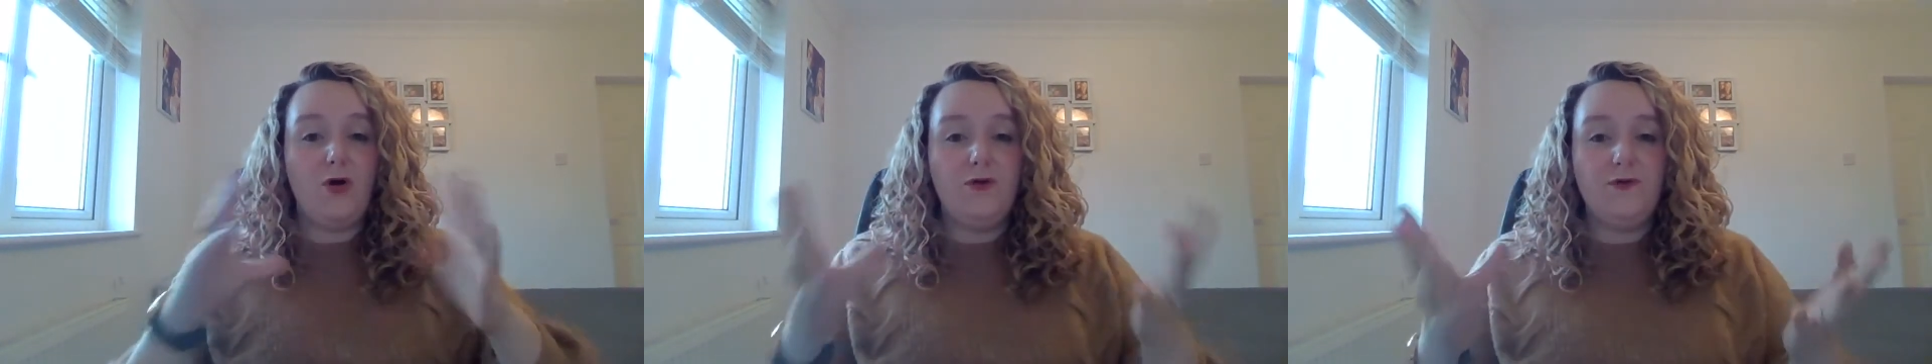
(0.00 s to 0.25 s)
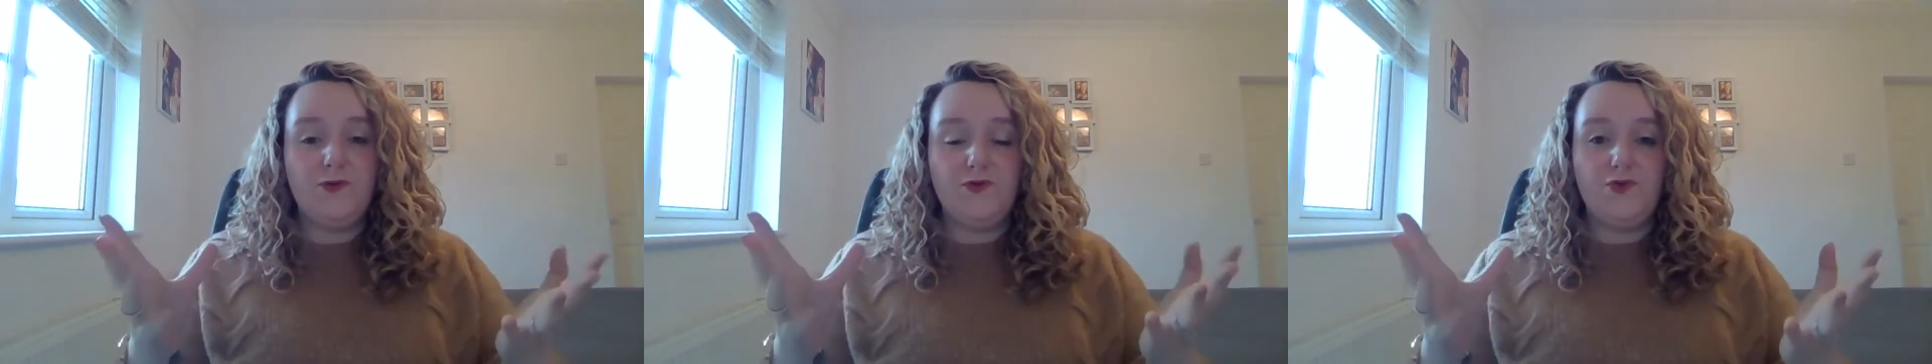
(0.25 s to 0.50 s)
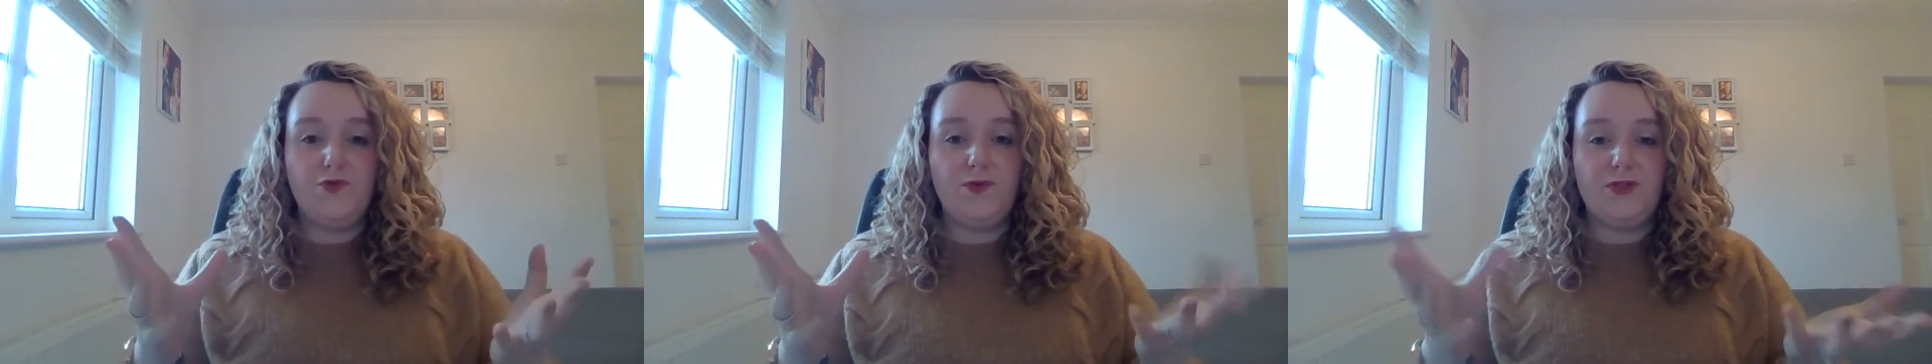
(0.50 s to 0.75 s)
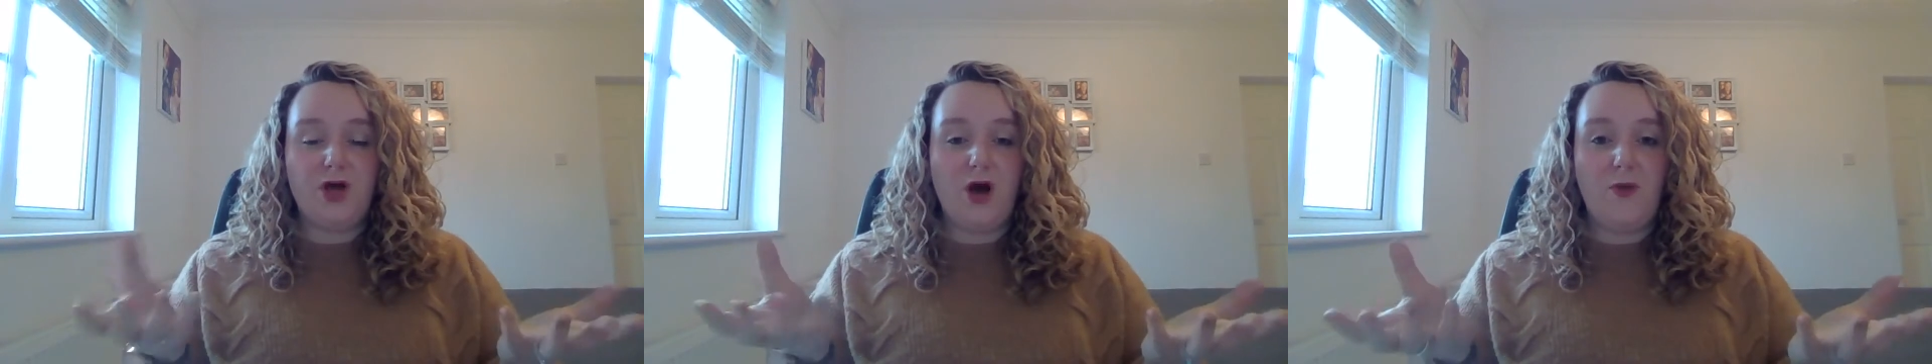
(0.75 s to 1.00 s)
overall
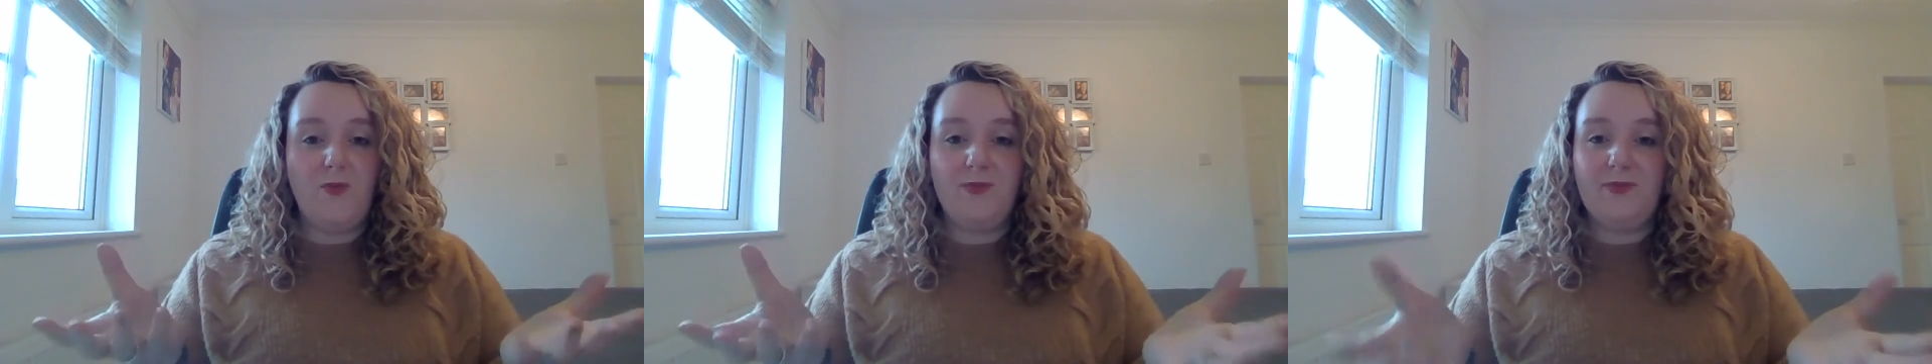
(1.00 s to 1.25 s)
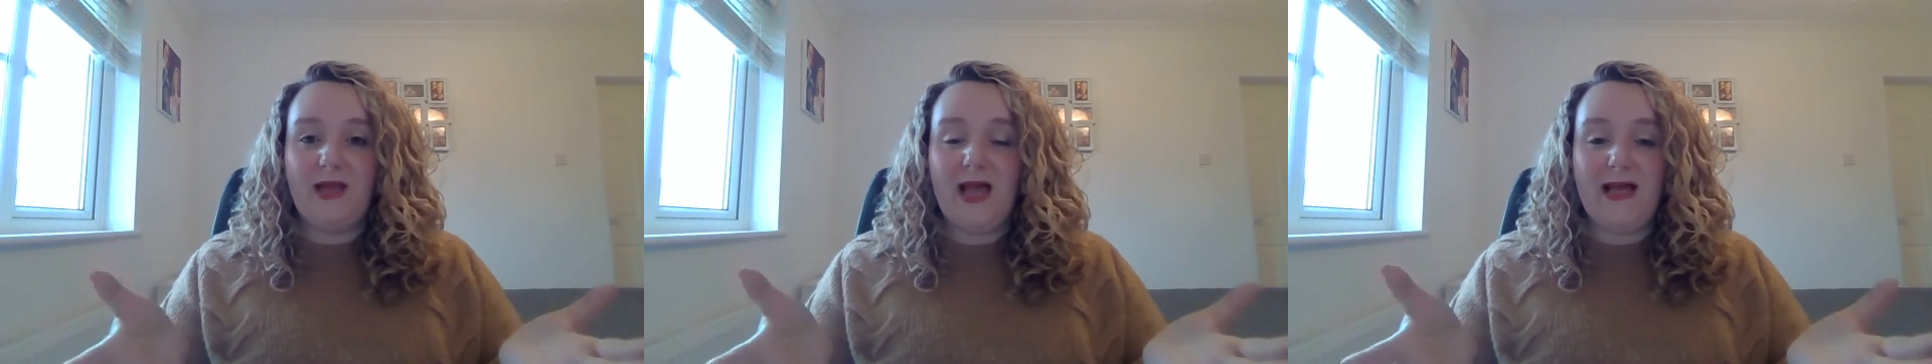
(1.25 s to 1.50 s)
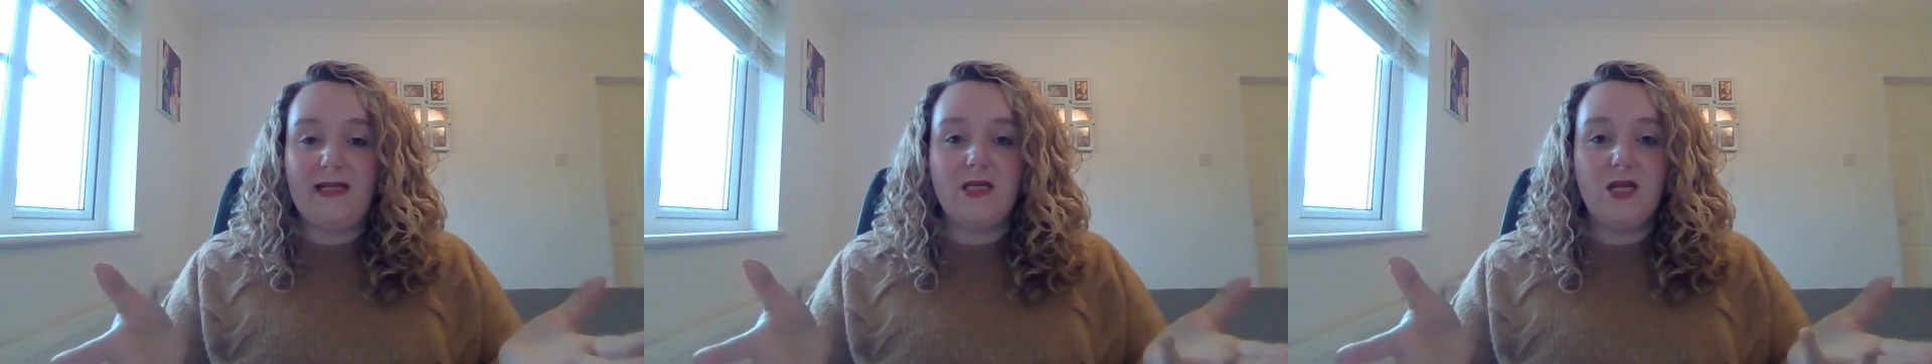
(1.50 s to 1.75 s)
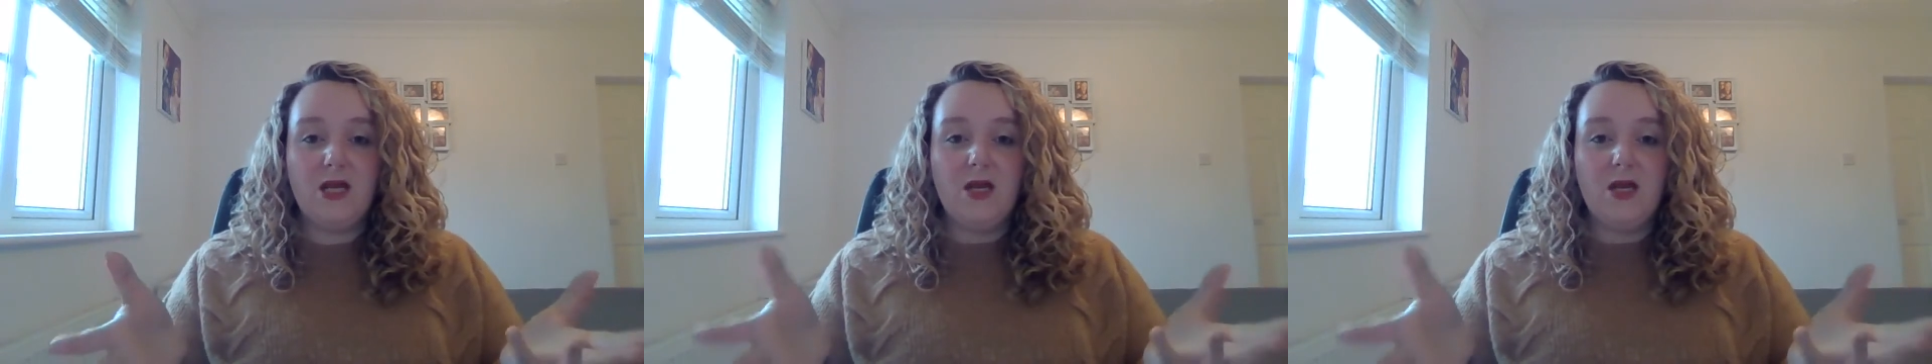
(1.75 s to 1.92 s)
retirement plan.